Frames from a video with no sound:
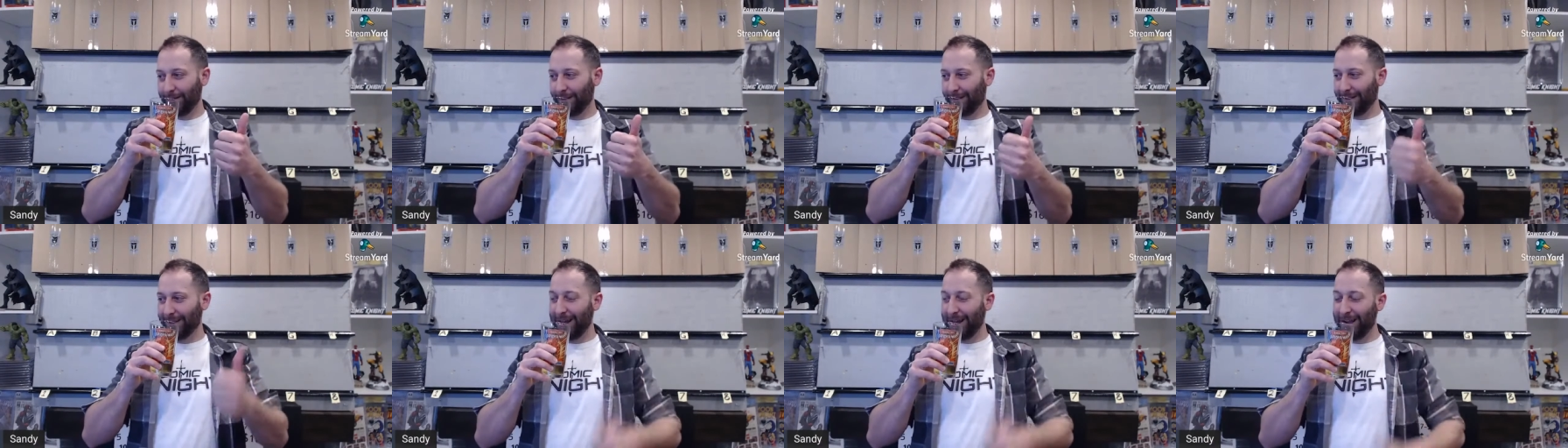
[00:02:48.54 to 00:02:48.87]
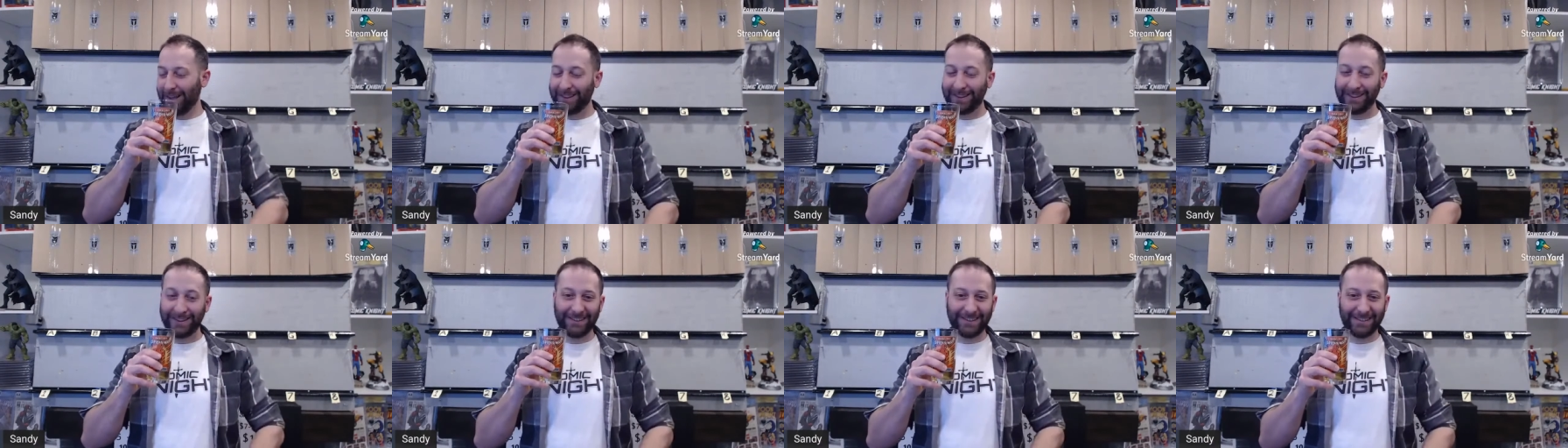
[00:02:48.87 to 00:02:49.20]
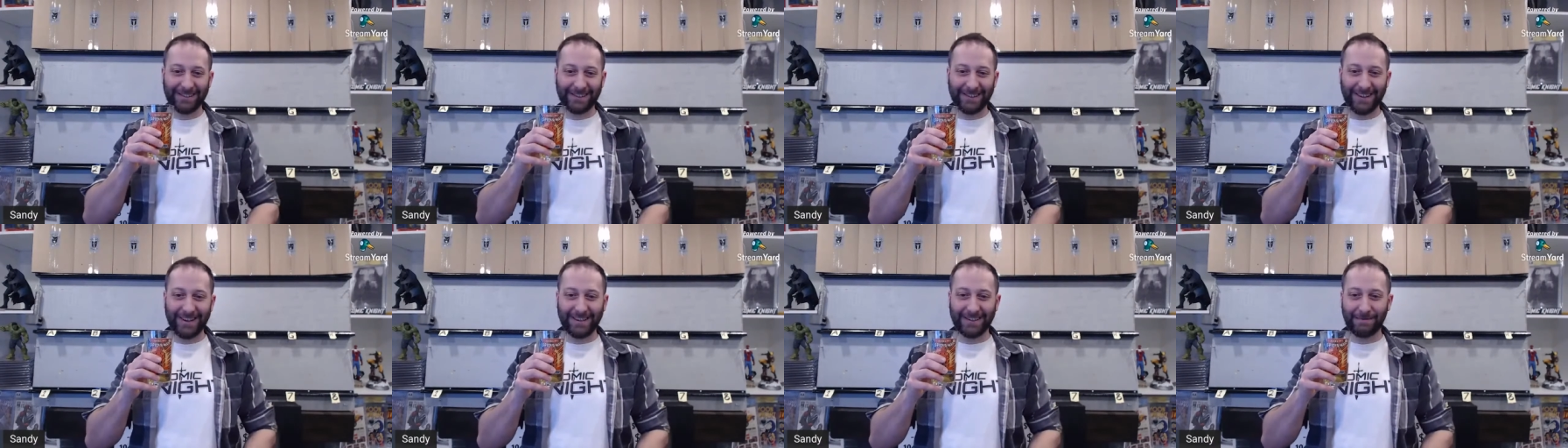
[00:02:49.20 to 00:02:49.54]
I got this.
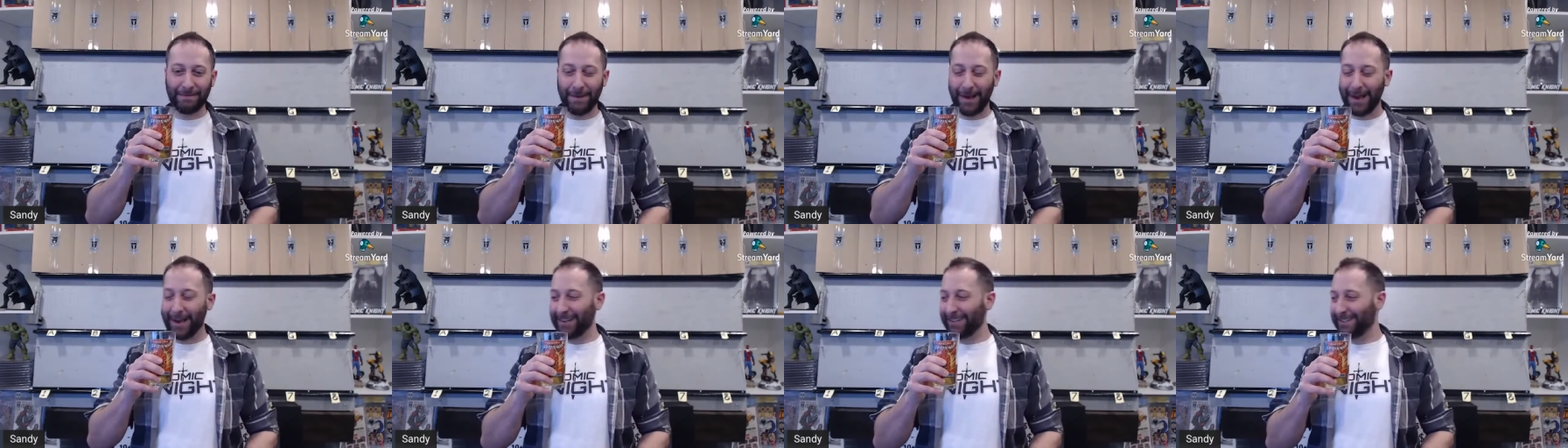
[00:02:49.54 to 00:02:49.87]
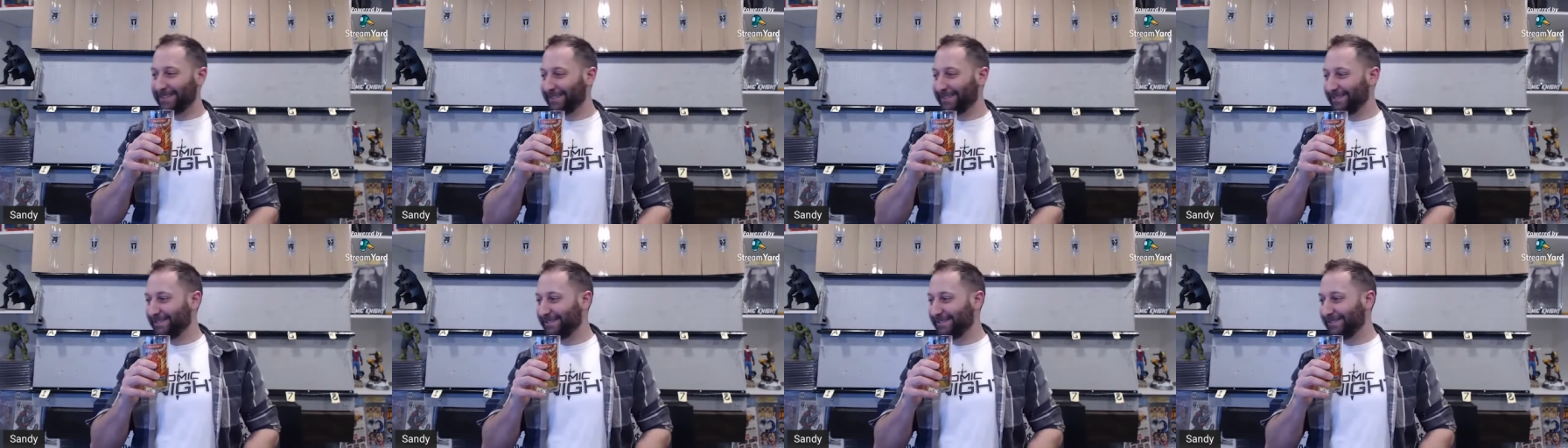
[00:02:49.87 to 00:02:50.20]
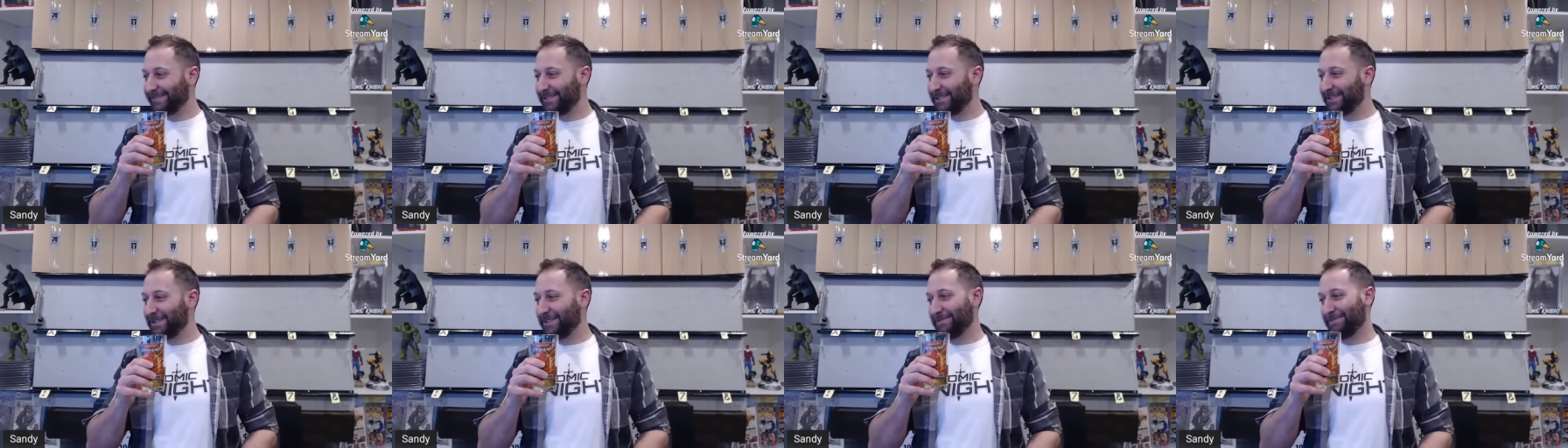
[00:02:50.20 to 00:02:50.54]
Thanks, Matt.
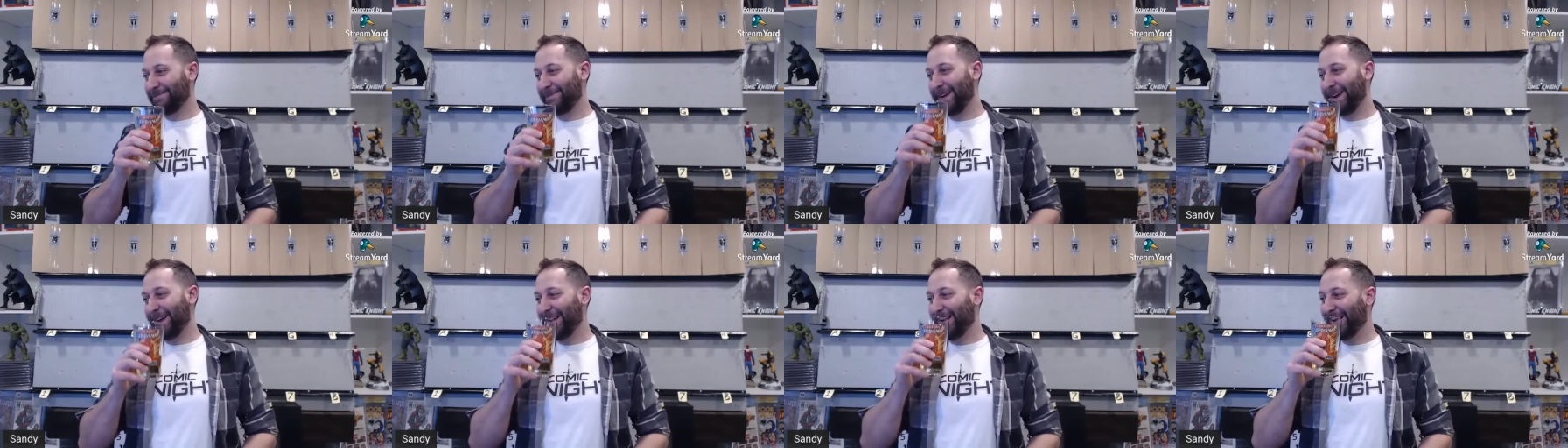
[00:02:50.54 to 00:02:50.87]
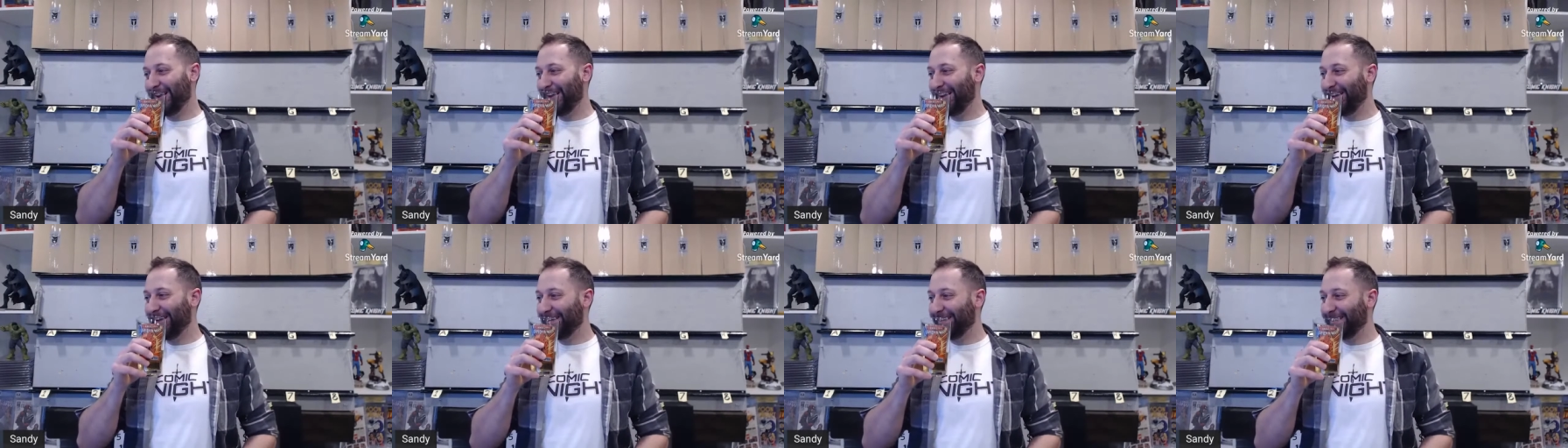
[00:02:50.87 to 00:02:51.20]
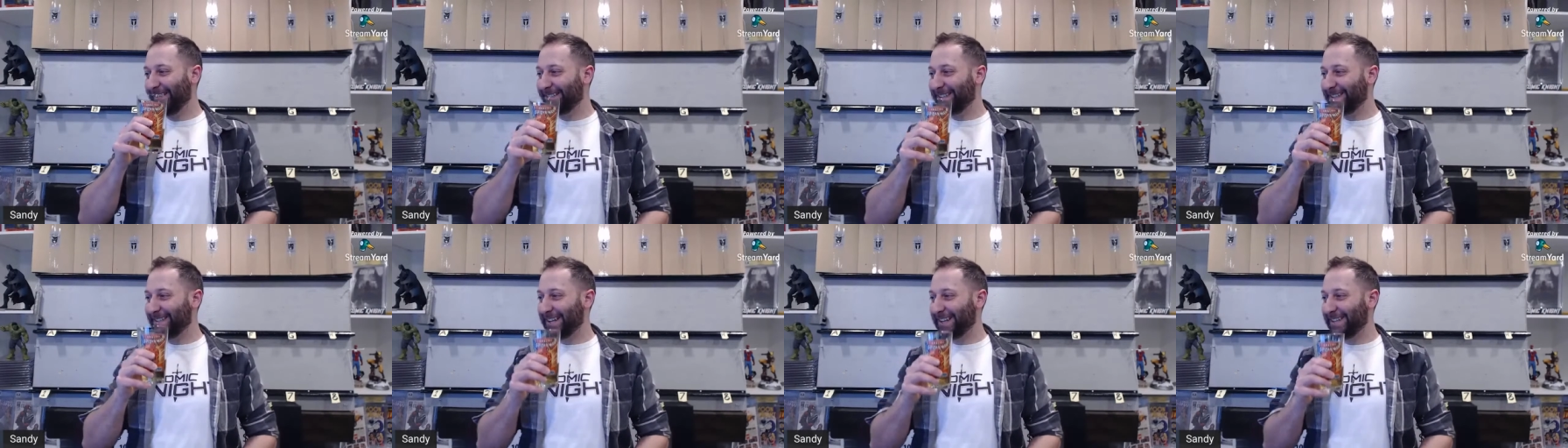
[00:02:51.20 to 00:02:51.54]
You're man.
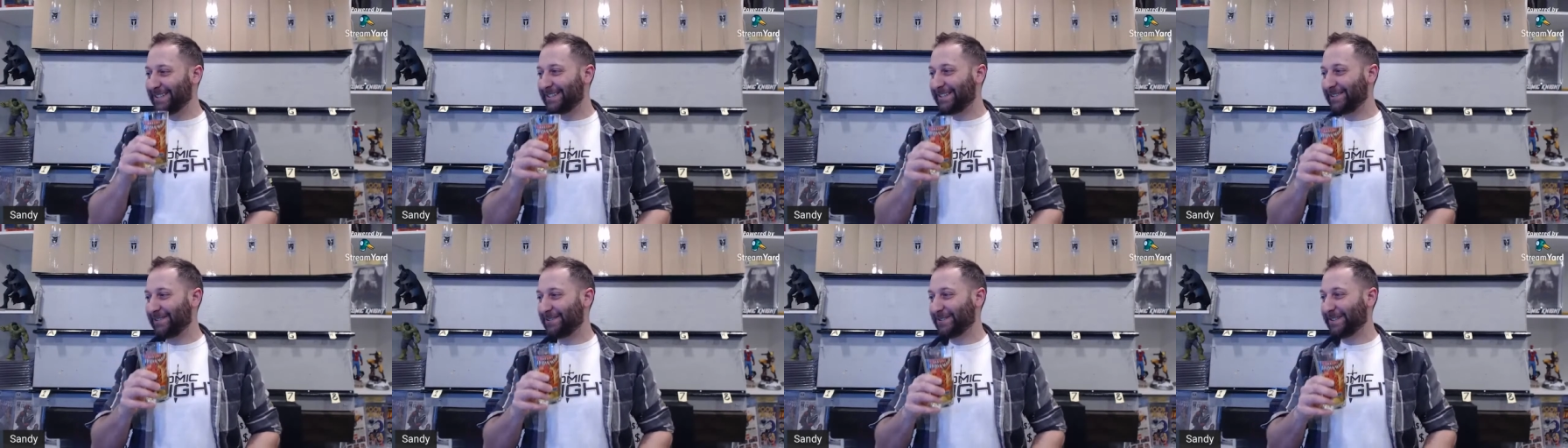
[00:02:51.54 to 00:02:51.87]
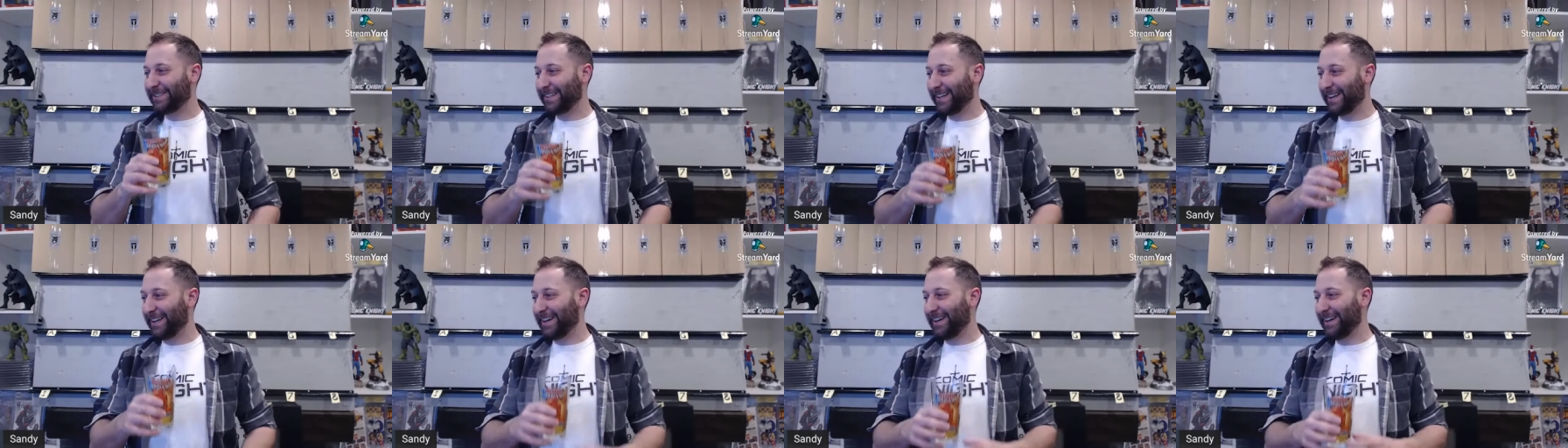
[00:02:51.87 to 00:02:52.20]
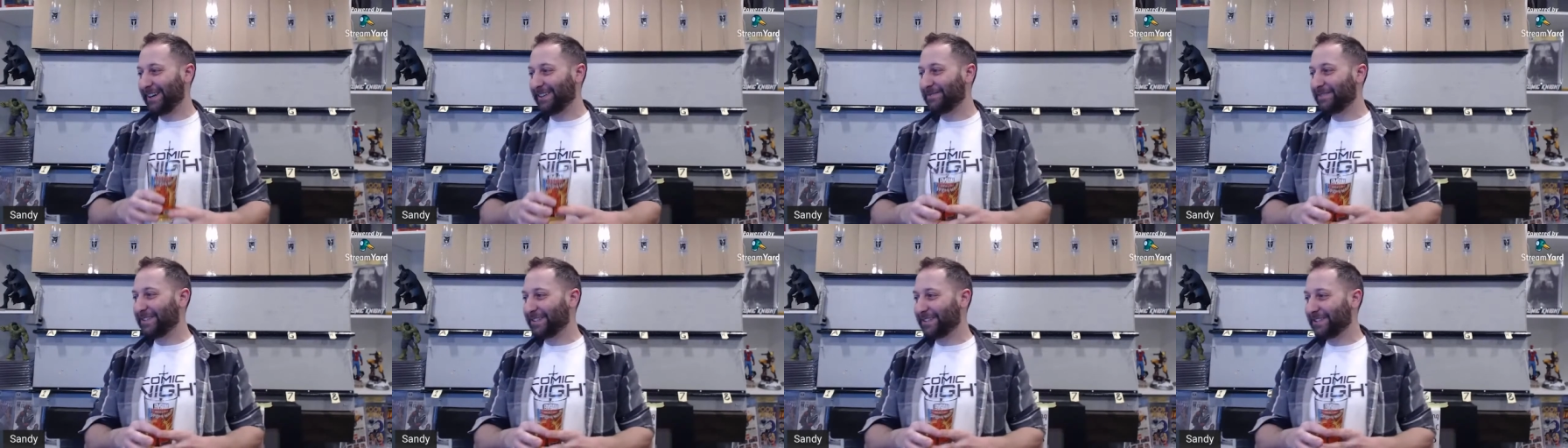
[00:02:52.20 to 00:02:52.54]
This guy shows
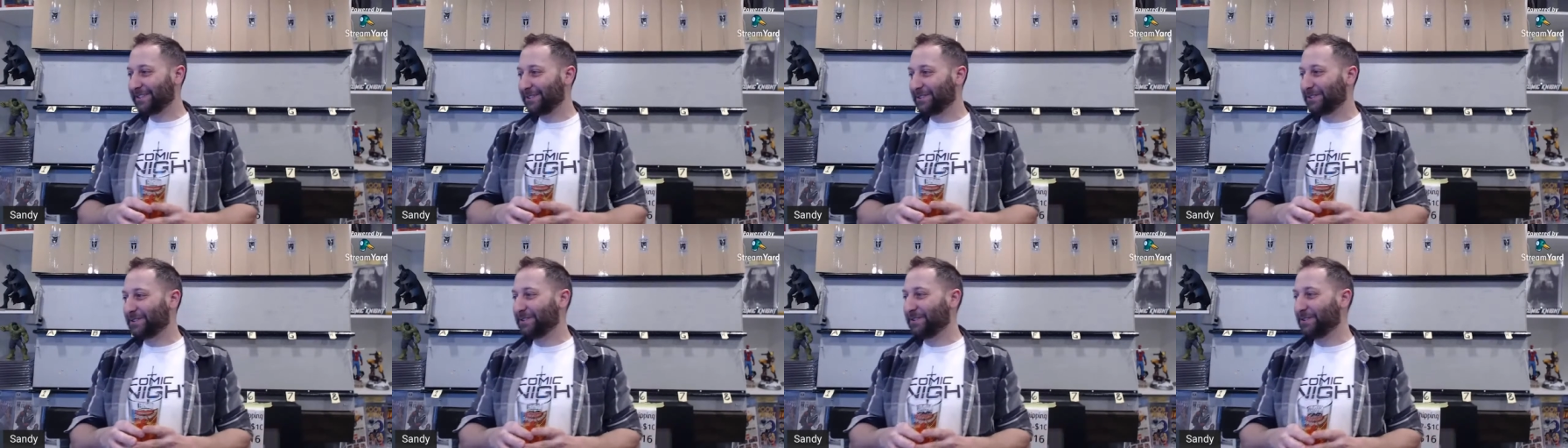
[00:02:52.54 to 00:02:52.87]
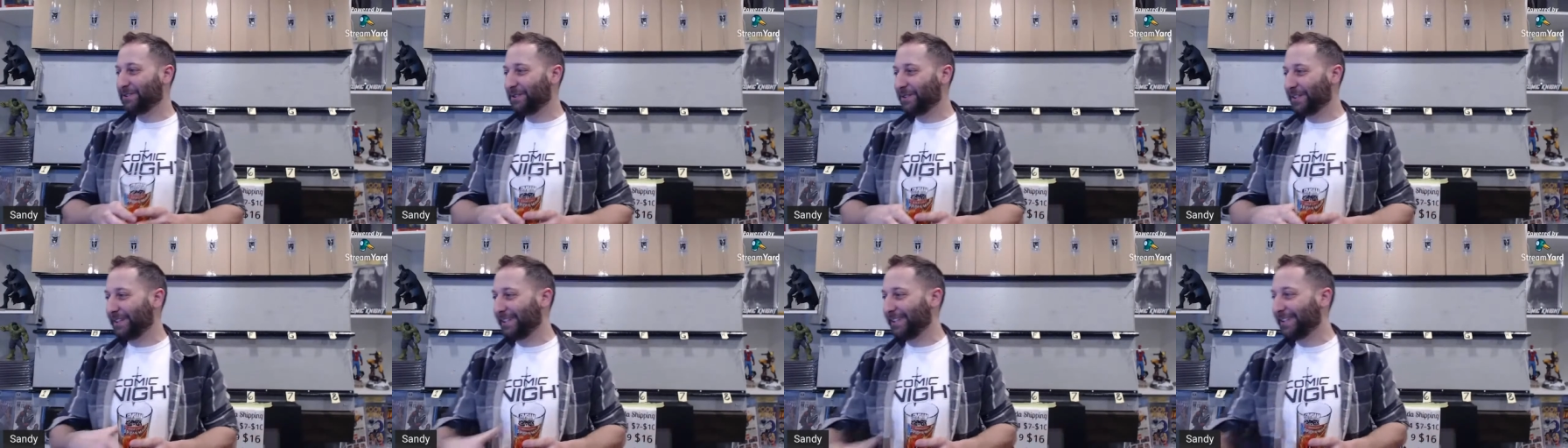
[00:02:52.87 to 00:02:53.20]
up. You're so Mike, cool.